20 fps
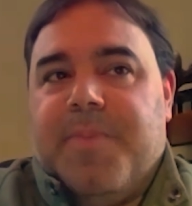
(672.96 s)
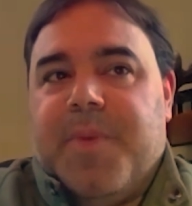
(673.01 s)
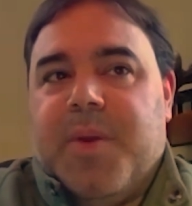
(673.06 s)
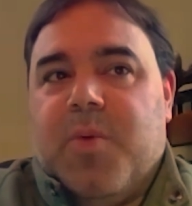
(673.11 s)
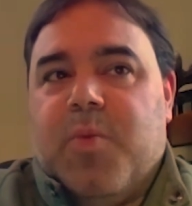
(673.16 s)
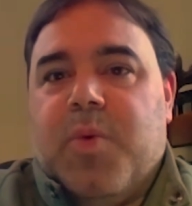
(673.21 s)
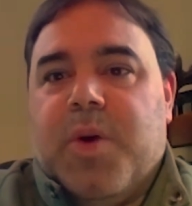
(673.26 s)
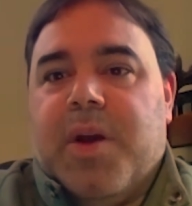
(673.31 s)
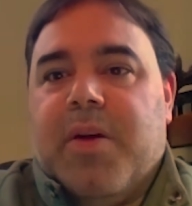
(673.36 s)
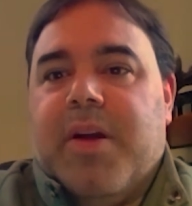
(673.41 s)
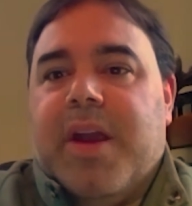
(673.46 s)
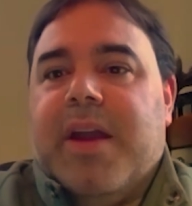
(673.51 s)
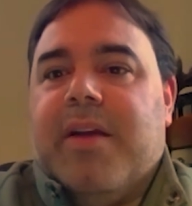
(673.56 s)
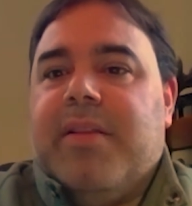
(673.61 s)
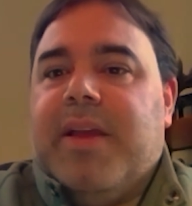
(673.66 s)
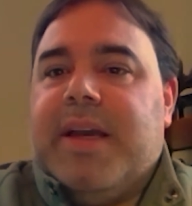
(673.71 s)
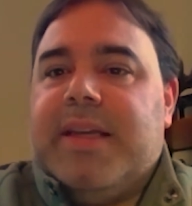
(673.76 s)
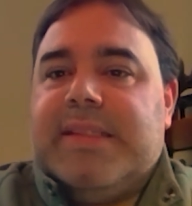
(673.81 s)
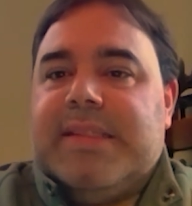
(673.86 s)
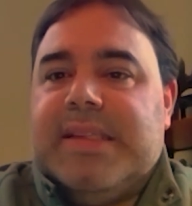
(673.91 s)
where
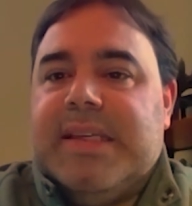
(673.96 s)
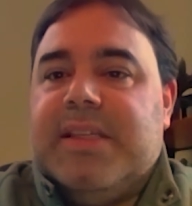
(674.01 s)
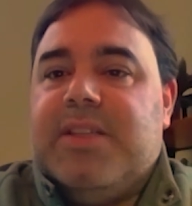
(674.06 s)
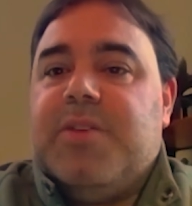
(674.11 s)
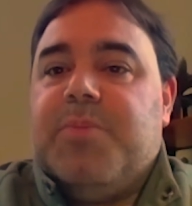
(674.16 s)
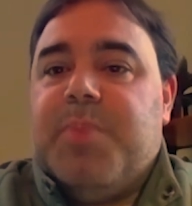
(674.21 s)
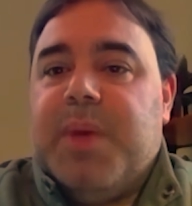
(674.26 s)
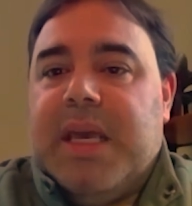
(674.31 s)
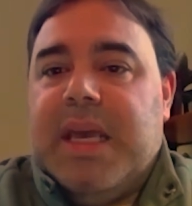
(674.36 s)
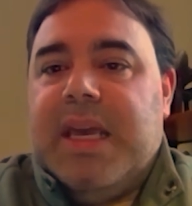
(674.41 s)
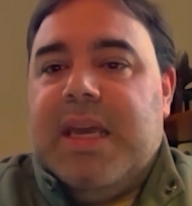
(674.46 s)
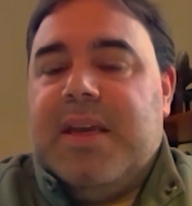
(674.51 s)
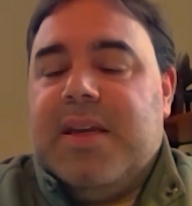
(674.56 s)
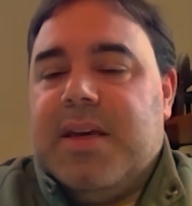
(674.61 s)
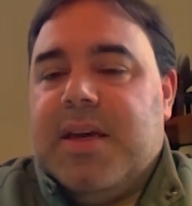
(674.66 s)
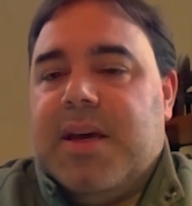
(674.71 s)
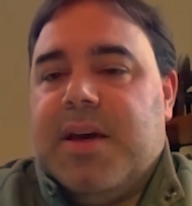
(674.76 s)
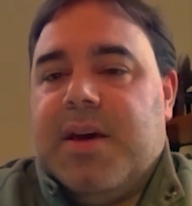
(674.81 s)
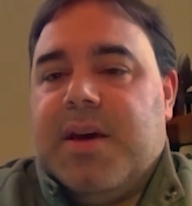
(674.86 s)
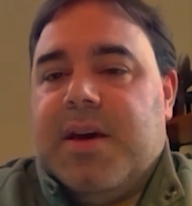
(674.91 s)
airlines need to
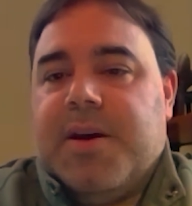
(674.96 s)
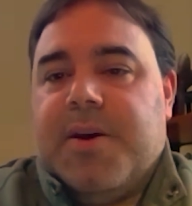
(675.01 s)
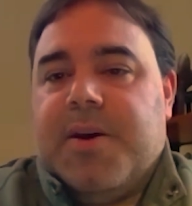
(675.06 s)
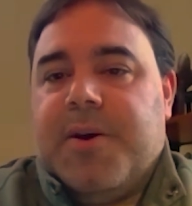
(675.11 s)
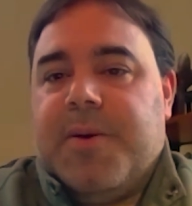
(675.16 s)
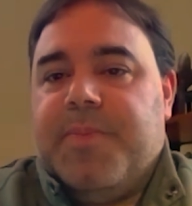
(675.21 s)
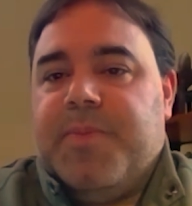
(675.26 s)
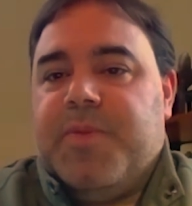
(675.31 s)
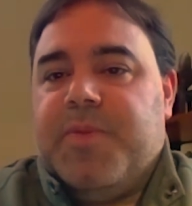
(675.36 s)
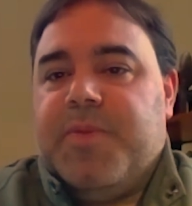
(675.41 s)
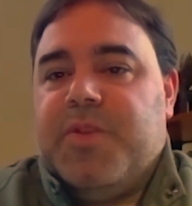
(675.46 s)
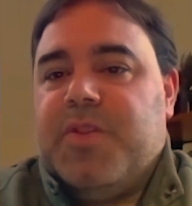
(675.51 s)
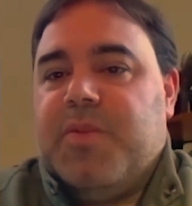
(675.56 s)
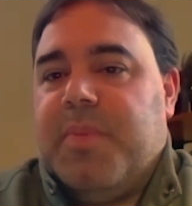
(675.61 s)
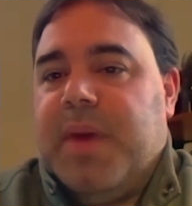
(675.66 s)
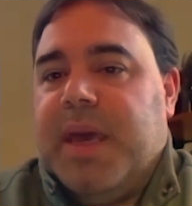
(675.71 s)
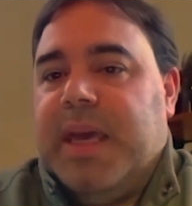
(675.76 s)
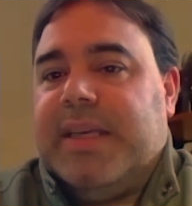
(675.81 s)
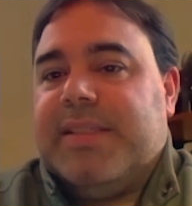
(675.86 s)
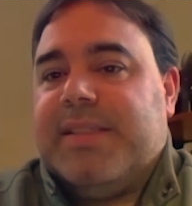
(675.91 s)
be to
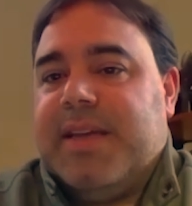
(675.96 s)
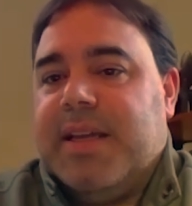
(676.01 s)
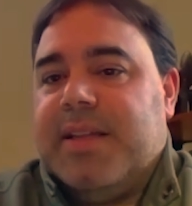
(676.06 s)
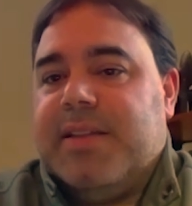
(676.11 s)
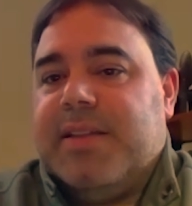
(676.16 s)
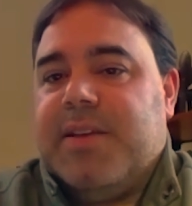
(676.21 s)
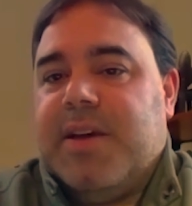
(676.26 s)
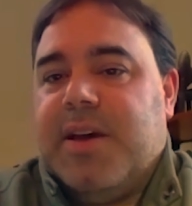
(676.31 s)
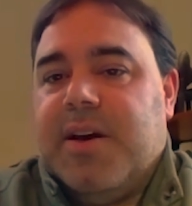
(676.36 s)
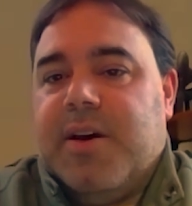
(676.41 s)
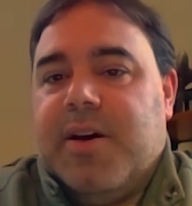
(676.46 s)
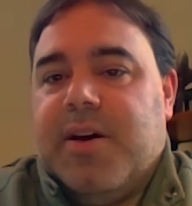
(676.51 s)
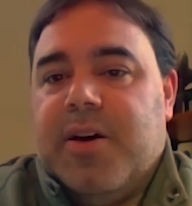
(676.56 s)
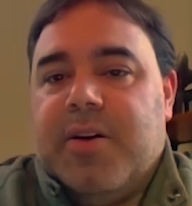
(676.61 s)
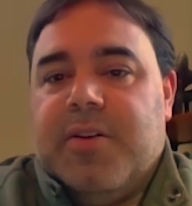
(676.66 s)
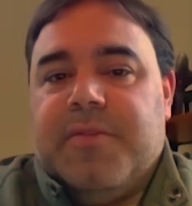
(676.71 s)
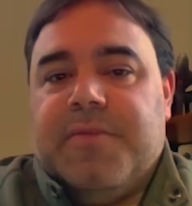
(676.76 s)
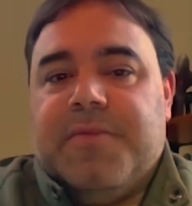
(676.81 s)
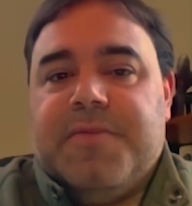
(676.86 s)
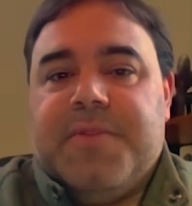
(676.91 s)
make sense
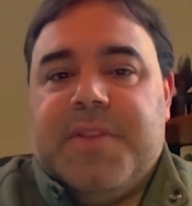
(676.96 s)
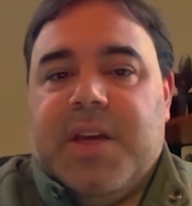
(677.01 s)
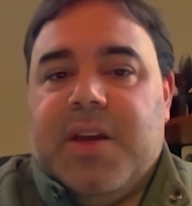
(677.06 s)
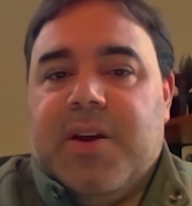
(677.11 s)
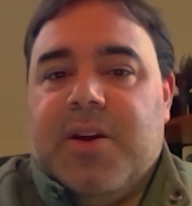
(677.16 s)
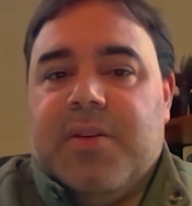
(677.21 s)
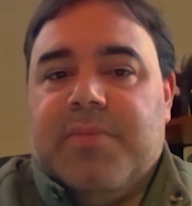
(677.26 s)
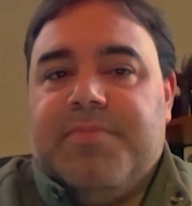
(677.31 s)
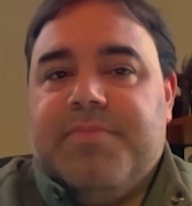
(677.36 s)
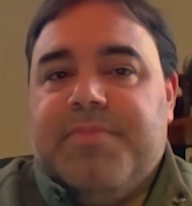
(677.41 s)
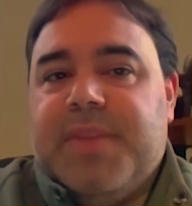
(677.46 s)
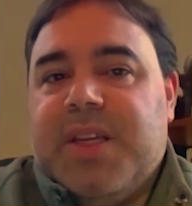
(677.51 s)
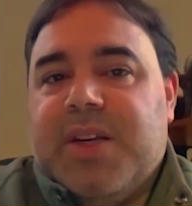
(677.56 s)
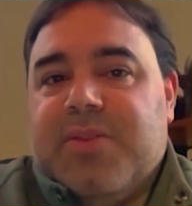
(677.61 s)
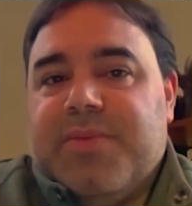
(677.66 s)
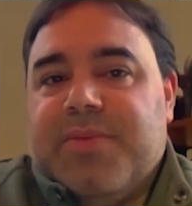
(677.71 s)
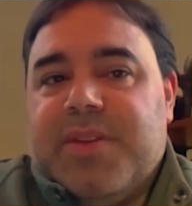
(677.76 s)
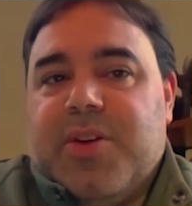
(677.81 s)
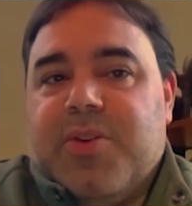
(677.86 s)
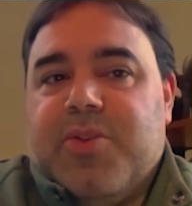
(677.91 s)
of their
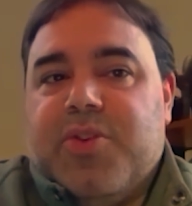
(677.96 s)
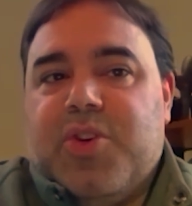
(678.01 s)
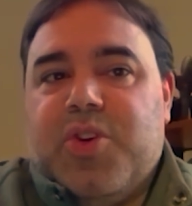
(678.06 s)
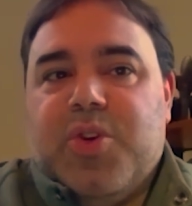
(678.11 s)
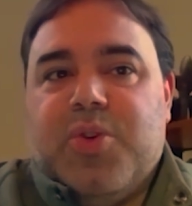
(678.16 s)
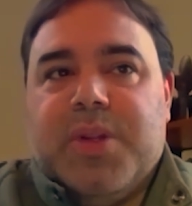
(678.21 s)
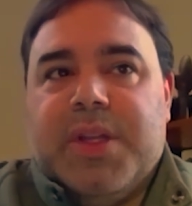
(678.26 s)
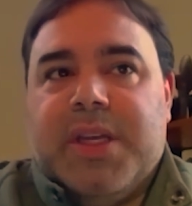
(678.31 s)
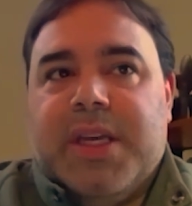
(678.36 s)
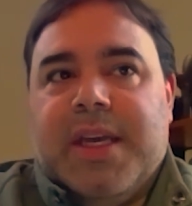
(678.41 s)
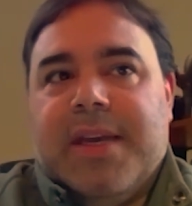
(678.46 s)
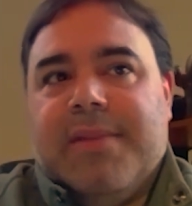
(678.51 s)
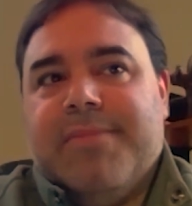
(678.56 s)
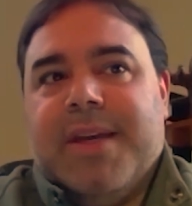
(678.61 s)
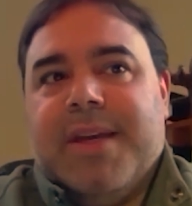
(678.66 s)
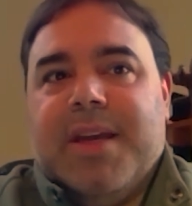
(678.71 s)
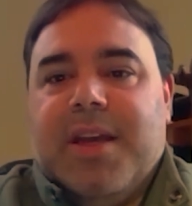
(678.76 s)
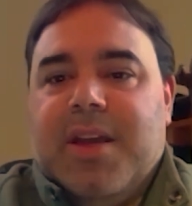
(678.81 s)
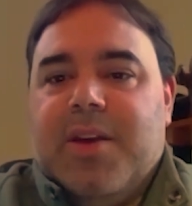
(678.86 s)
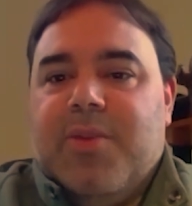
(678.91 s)
newly
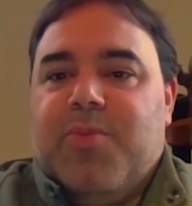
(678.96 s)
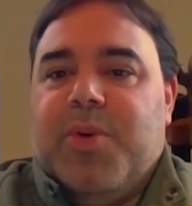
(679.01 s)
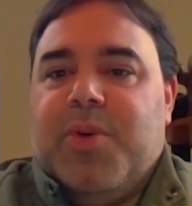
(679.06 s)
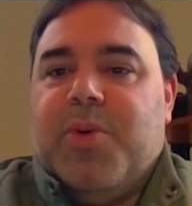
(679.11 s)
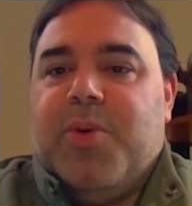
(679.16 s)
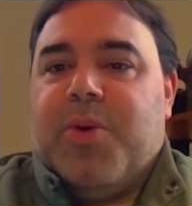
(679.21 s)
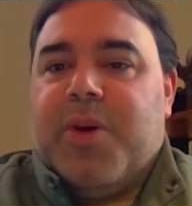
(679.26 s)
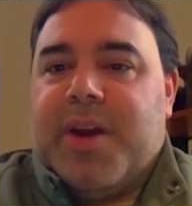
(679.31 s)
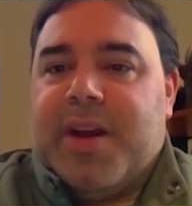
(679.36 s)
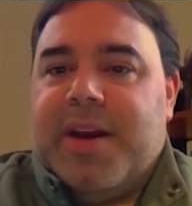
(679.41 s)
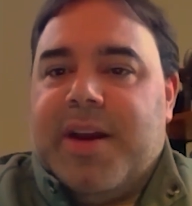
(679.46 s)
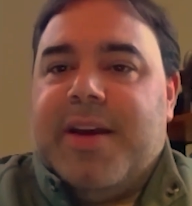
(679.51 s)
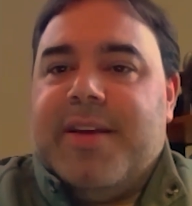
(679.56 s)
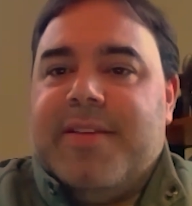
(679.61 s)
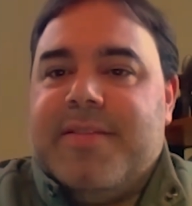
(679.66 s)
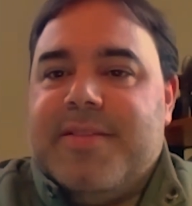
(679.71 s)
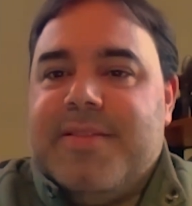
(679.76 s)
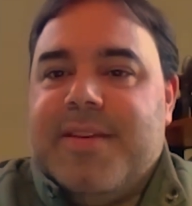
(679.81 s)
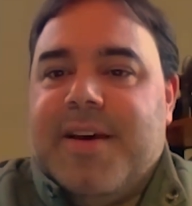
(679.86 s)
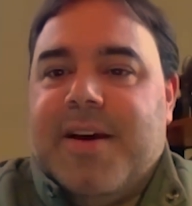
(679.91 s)

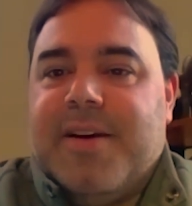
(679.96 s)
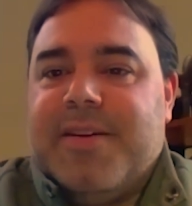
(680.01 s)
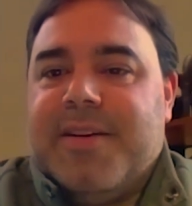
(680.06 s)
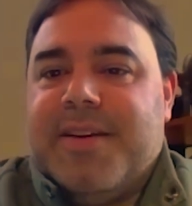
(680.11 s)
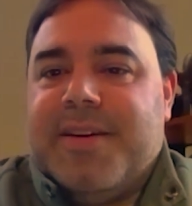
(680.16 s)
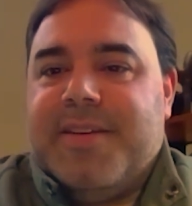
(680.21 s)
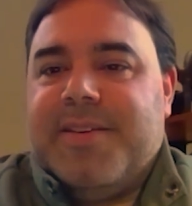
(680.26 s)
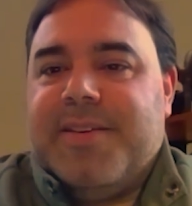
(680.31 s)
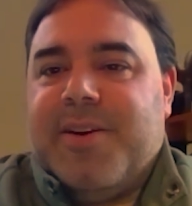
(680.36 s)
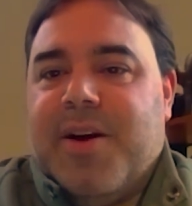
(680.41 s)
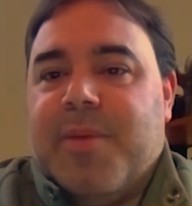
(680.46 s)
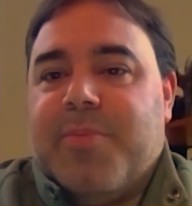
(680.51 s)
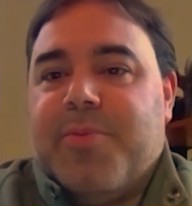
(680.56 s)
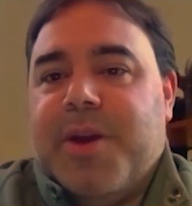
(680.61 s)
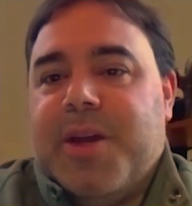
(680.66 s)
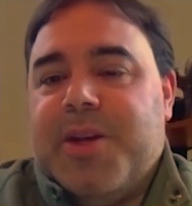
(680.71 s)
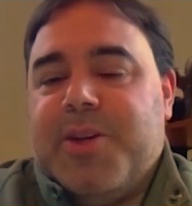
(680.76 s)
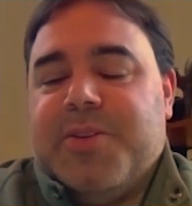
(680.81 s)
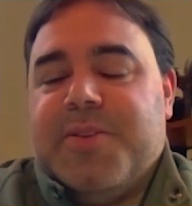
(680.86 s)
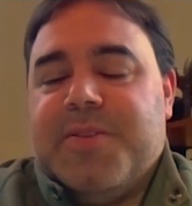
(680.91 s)
reorganized
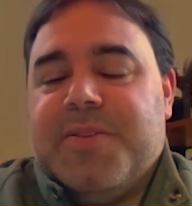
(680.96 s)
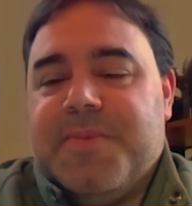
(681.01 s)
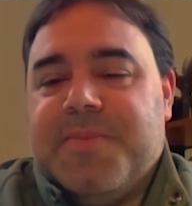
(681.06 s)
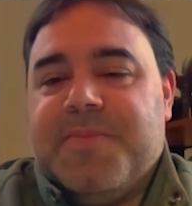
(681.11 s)
operations.